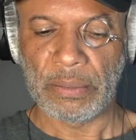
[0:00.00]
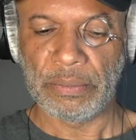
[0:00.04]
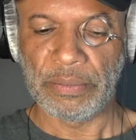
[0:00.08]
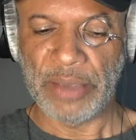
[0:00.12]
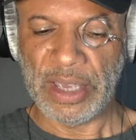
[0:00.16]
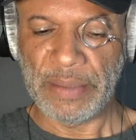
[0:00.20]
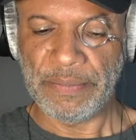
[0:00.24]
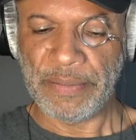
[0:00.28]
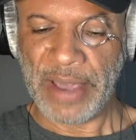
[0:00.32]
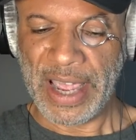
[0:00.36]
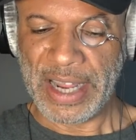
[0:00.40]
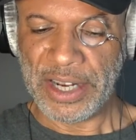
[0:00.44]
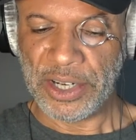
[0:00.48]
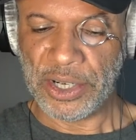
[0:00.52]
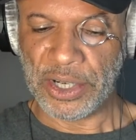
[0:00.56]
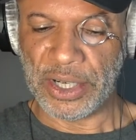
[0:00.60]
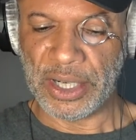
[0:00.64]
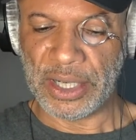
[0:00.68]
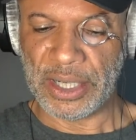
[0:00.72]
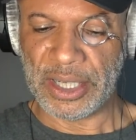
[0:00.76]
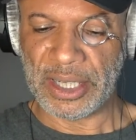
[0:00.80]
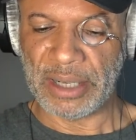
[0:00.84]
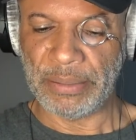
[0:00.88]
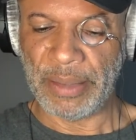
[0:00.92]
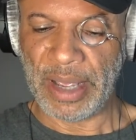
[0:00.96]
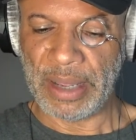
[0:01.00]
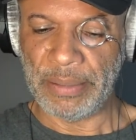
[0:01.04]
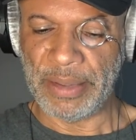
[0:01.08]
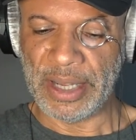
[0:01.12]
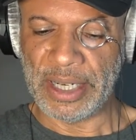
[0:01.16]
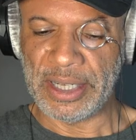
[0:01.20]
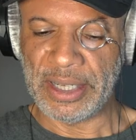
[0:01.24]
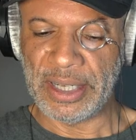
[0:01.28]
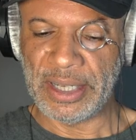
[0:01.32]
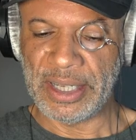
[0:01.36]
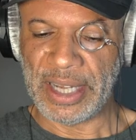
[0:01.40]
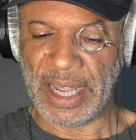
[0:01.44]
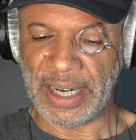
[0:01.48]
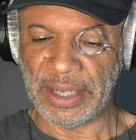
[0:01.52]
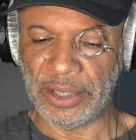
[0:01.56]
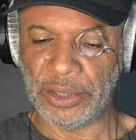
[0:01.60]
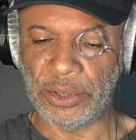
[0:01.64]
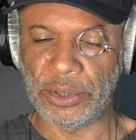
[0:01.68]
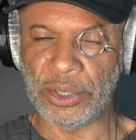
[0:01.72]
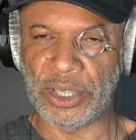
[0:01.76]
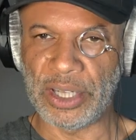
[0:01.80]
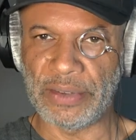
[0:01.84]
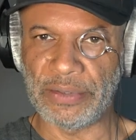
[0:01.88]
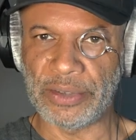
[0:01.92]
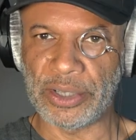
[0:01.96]
Be patient, as there may be
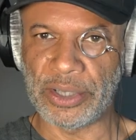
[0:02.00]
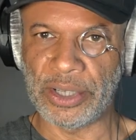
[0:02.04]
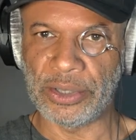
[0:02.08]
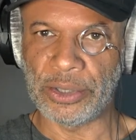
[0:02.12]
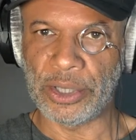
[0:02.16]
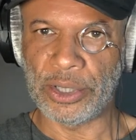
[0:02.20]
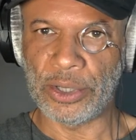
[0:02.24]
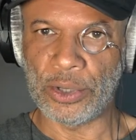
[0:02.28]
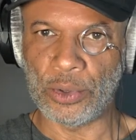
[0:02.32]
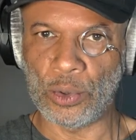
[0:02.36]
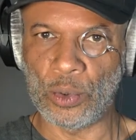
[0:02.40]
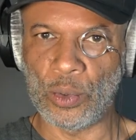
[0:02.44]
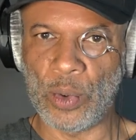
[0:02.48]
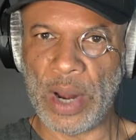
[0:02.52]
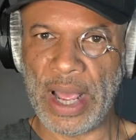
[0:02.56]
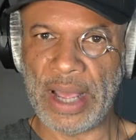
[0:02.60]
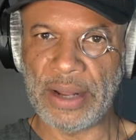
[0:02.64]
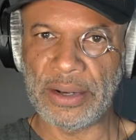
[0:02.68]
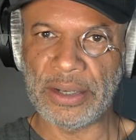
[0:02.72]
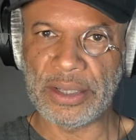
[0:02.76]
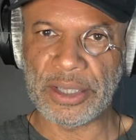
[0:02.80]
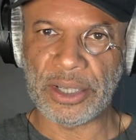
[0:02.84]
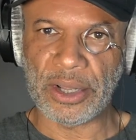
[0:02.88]
technical difficulties all round.